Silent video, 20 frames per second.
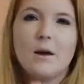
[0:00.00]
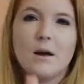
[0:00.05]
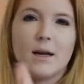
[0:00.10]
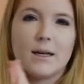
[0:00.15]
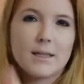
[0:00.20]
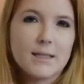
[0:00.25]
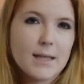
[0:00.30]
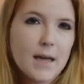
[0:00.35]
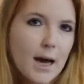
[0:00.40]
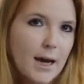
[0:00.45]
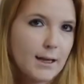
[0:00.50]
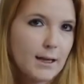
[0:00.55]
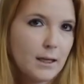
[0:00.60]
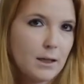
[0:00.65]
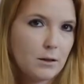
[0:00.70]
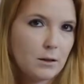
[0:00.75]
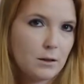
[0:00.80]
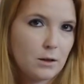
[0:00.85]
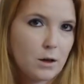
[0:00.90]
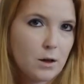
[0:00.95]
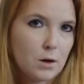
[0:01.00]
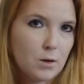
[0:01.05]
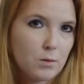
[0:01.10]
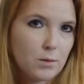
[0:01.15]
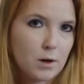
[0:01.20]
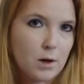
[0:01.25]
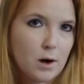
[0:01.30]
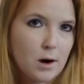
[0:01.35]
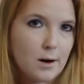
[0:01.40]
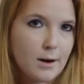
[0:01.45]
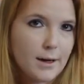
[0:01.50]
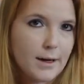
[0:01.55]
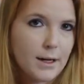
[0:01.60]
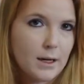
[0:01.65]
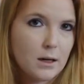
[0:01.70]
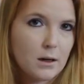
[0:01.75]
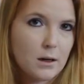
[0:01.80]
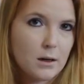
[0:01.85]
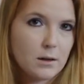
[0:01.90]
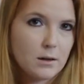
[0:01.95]
A side little note
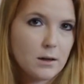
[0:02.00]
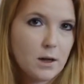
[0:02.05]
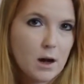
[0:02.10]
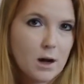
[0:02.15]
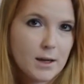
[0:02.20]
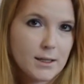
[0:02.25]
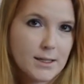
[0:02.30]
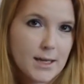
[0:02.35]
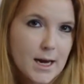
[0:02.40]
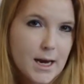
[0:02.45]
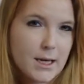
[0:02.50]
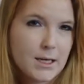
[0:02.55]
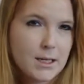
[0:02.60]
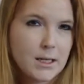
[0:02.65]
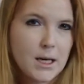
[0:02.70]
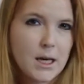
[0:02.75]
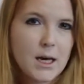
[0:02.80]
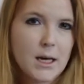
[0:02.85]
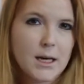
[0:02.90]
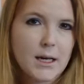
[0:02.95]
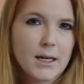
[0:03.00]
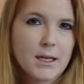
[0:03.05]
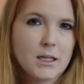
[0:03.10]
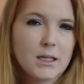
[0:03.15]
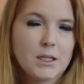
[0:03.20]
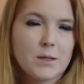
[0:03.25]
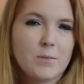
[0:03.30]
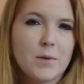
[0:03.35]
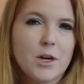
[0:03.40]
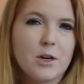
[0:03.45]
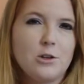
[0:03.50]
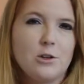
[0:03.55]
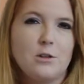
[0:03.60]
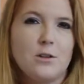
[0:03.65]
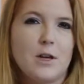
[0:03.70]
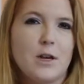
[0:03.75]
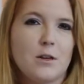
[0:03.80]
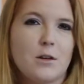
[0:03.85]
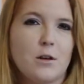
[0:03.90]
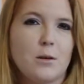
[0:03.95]
regarding content is to make sure
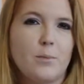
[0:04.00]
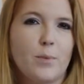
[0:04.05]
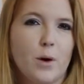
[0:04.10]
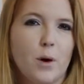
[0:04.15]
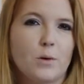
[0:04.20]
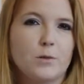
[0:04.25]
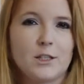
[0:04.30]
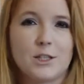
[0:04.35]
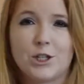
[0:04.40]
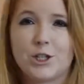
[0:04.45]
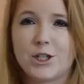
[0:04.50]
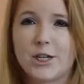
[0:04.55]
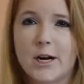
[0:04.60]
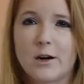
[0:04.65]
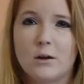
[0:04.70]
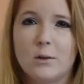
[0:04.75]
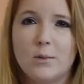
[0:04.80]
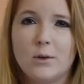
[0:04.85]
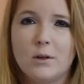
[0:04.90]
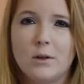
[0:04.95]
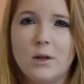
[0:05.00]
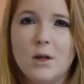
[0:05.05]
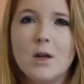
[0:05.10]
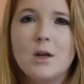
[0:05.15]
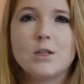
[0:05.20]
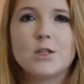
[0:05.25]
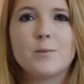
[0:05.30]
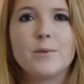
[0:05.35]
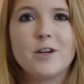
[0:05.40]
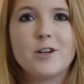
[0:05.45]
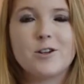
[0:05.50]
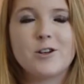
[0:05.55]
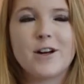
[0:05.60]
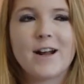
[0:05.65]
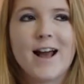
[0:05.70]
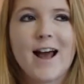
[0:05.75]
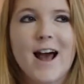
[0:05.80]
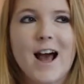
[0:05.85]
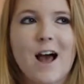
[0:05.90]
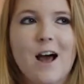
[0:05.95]
that your post is shareable. So make sure
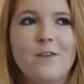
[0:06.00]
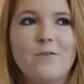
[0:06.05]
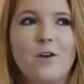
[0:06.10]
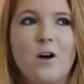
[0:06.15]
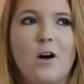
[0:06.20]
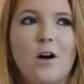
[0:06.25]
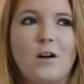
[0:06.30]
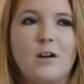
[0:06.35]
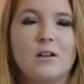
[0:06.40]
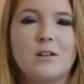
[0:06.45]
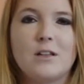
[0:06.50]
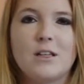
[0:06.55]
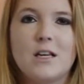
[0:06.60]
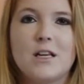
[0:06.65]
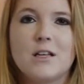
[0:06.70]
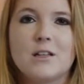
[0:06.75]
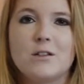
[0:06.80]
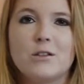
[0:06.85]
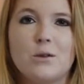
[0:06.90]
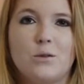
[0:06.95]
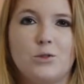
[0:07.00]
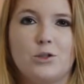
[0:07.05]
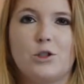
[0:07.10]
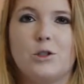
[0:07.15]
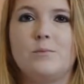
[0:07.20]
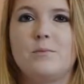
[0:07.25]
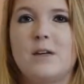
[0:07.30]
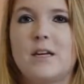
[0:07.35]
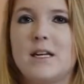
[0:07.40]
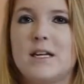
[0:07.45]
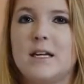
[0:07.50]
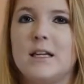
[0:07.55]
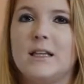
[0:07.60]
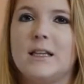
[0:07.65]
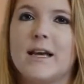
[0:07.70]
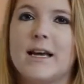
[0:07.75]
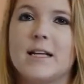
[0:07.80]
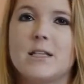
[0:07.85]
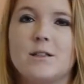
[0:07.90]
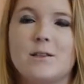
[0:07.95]
to have all of the social media
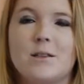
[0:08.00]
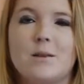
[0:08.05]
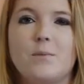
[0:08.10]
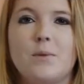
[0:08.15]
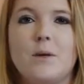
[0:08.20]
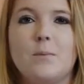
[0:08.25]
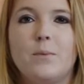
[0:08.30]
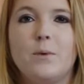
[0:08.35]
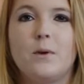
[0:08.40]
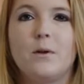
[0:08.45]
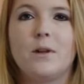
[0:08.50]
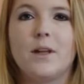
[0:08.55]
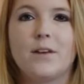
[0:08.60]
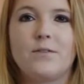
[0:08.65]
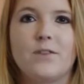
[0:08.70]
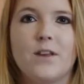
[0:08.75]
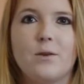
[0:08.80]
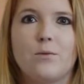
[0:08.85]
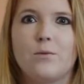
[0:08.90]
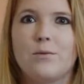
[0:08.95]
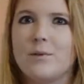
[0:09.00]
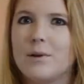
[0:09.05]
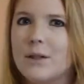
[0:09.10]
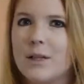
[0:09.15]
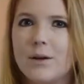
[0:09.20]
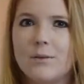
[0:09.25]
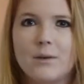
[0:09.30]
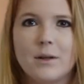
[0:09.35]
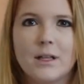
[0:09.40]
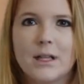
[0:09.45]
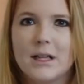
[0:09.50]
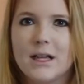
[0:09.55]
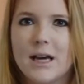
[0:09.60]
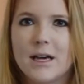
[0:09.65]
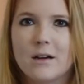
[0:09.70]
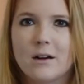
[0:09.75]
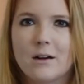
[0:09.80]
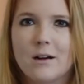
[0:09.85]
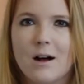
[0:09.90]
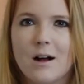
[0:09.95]
links so that people, if they really, really
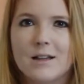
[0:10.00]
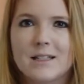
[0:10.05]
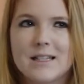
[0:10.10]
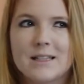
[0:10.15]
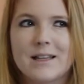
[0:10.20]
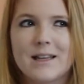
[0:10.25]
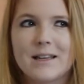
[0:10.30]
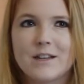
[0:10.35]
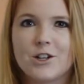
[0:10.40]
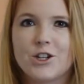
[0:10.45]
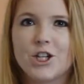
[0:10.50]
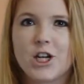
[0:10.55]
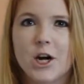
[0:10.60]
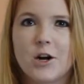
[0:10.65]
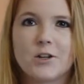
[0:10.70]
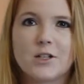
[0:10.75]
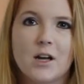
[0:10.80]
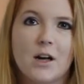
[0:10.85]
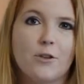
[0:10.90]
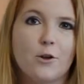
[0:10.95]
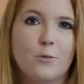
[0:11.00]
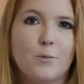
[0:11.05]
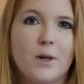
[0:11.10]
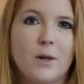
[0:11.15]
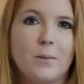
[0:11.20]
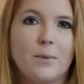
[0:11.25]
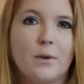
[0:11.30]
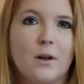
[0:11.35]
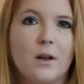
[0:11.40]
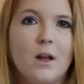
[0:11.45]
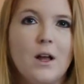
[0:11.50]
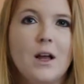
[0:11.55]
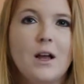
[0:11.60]
like your content, they can share it to other people.